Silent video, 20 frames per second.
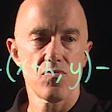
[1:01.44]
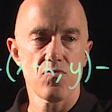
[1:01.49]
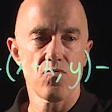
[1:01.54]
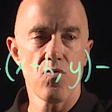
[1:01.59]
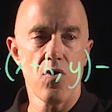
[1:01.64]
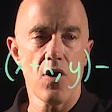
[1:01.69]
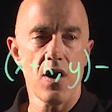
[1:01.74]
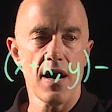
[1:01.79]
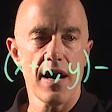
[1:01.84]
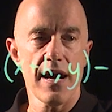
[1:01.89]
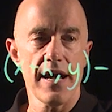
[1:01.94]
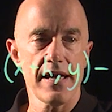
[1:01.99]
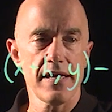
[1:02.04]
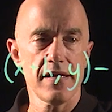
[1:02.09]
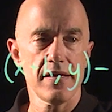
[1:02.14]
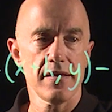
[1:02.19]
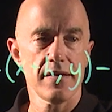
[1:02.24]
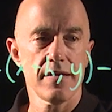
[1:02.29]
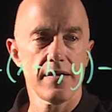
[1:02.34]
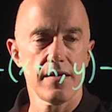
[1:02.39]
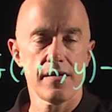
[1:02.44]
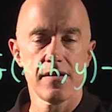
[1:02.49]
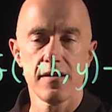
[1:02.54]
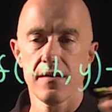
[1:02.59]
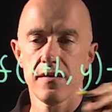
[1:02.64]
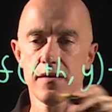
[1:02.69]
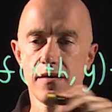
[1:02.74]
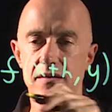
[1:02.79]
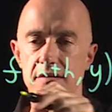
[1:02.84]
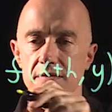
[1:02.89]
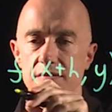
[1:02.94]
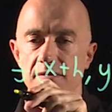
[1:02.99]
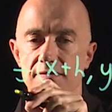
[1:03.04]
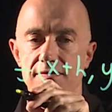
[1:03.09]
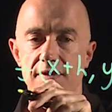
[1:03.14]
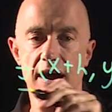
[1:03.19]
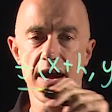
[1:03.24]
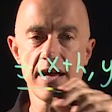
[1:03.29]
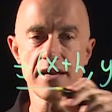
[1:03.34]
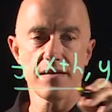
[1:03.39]
y
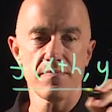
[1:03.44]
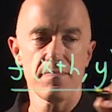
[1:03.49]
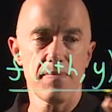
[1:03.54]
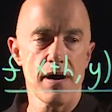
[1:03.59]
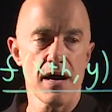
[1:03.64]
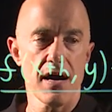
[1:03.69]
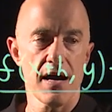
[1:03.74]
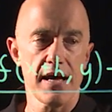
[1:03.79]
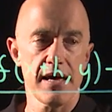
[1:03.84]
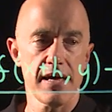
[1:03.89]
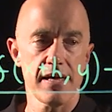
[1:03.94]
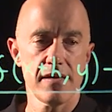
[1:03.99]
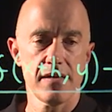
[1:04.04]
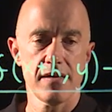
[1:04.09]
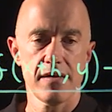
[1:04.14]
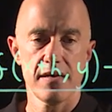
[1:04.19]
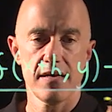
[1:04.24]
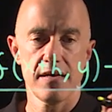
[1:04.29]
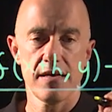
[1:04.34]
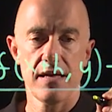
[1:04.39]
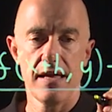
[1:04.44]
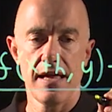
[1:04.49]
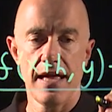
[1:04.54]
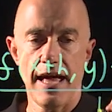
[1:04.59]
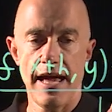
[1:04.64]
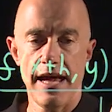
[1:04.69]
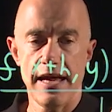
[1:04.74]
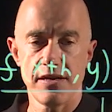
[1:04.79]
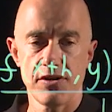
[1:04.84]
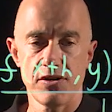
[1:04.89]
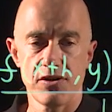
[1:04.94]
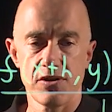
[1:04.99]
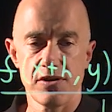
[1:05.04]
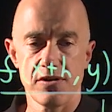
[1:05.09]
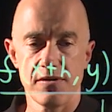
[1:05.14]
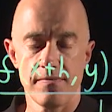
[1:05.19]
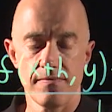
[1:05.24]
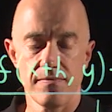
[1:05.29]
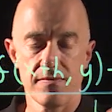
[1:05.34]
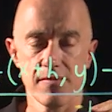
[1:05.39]
divided by
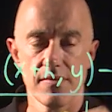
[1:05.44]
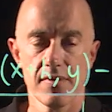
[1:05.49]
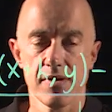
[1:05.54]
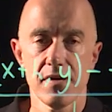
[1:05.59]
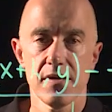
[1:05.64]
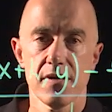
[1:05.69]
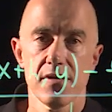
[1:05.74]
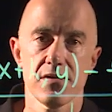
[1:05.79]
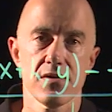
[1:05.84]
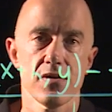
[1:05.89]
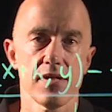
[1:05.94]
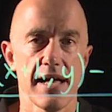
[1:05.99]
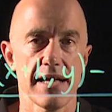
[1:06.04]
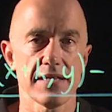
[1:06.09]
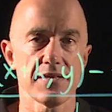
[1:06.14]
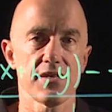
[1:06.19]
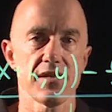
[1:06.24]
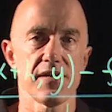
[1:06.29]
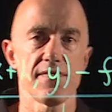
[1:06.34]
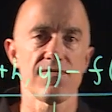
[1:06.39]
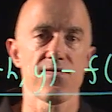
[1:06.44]
h. So that's the